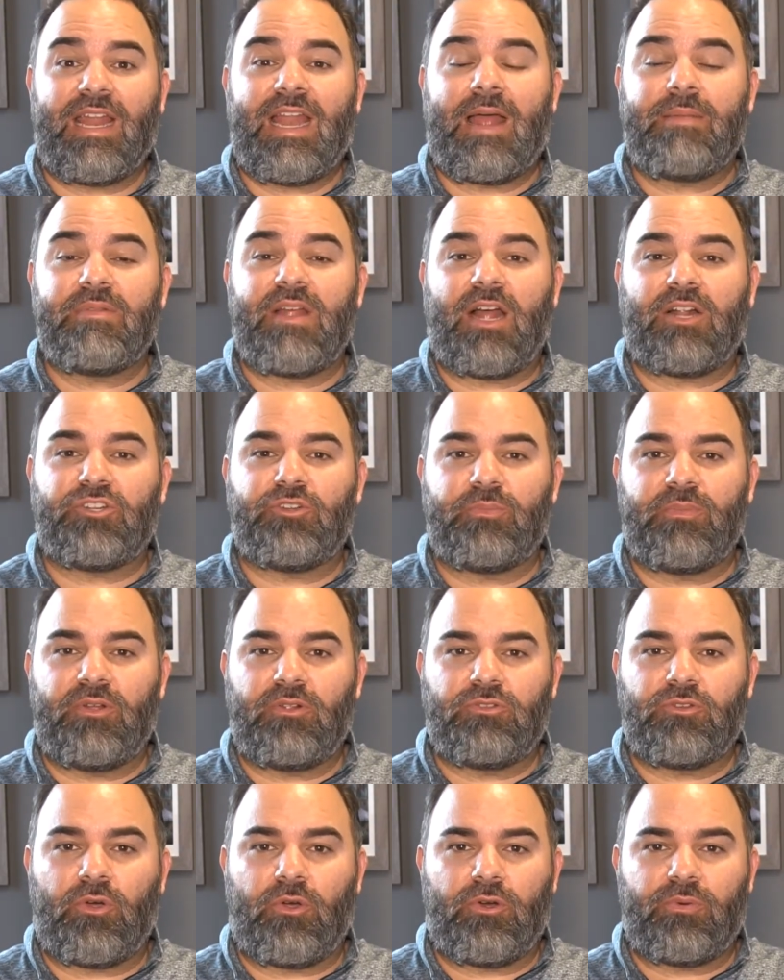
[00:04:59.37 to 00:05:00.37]
I'm Dr.
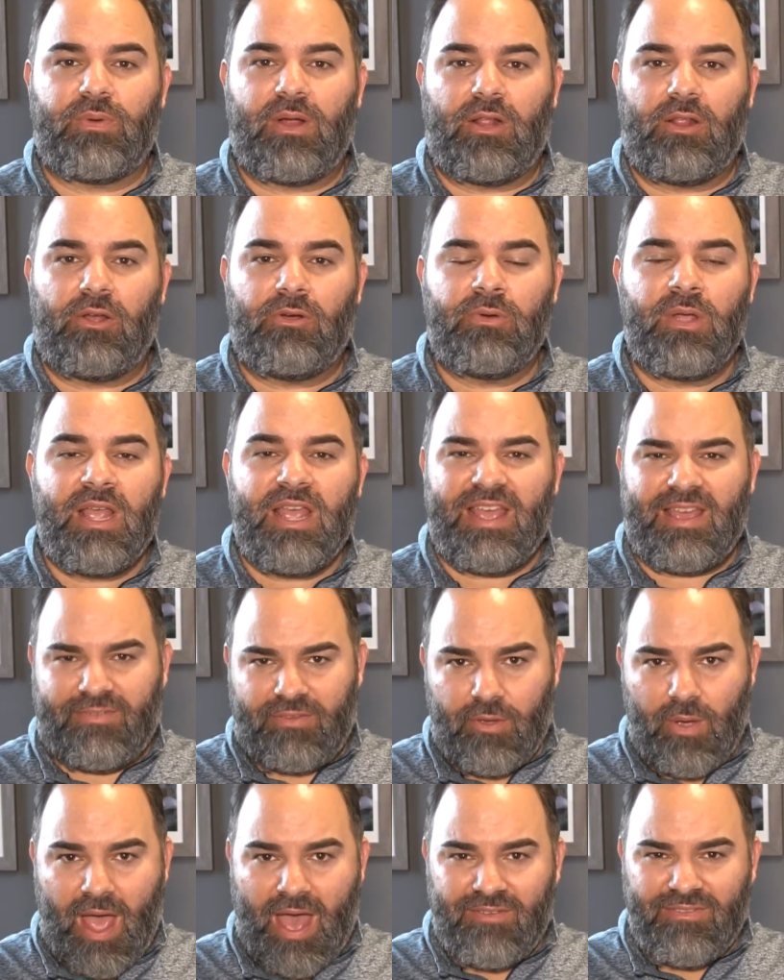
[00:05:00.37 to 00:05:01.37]
Bill Tortoriello. If
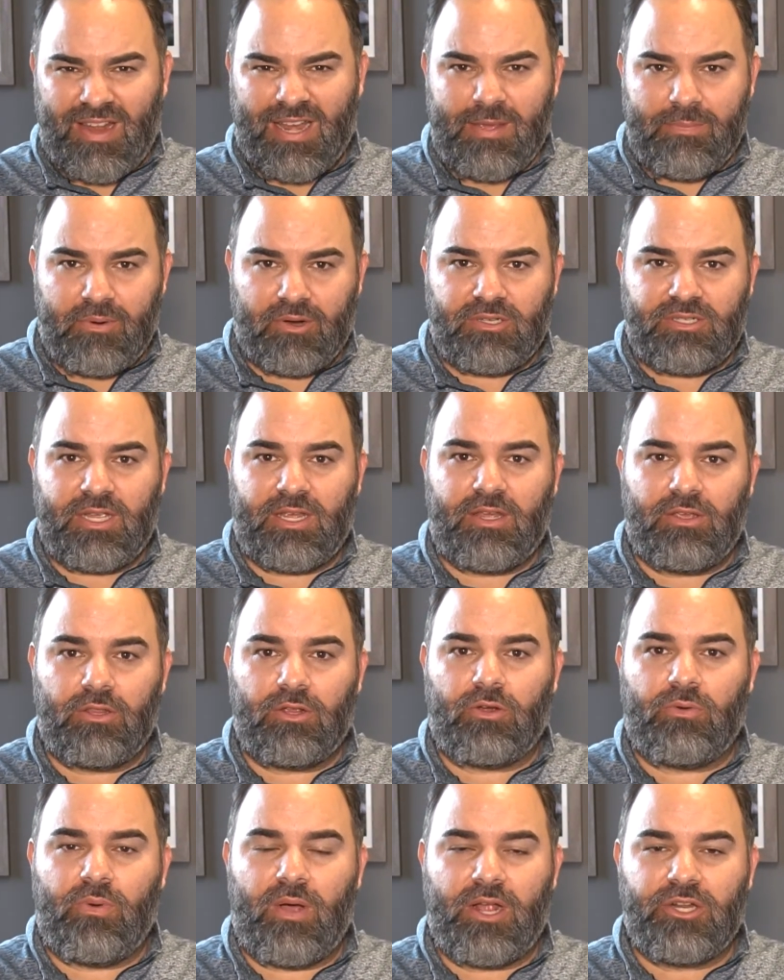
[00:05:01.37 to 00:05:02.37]
you have any
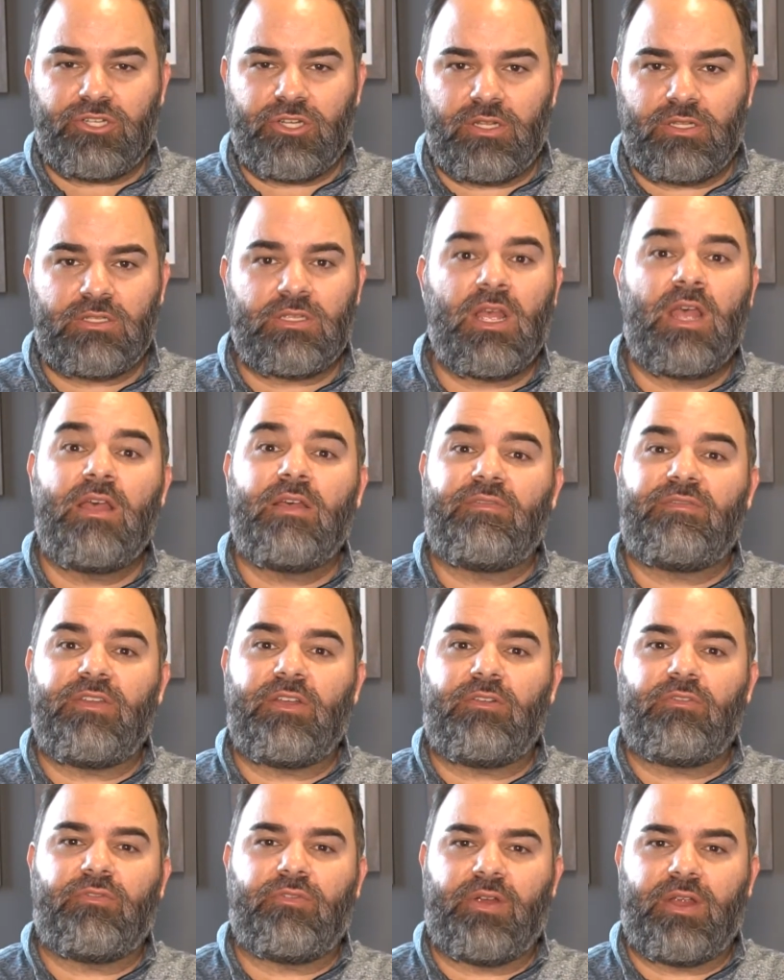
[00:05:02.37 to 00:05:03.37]
particular questions,
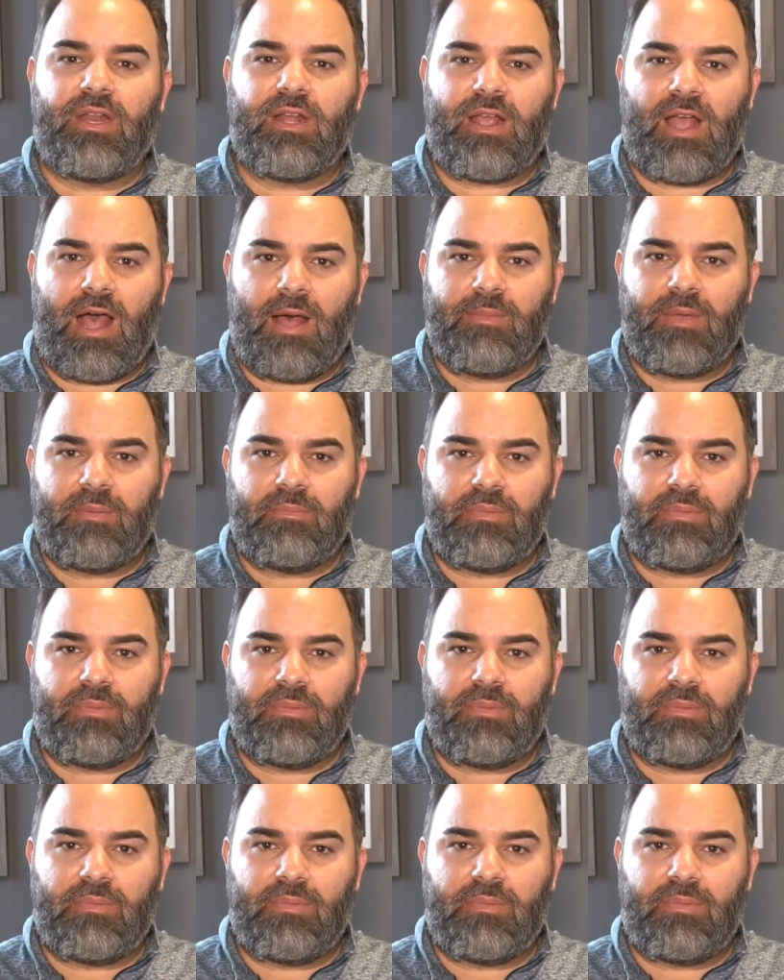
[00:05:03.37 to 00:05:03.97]
feel free to comment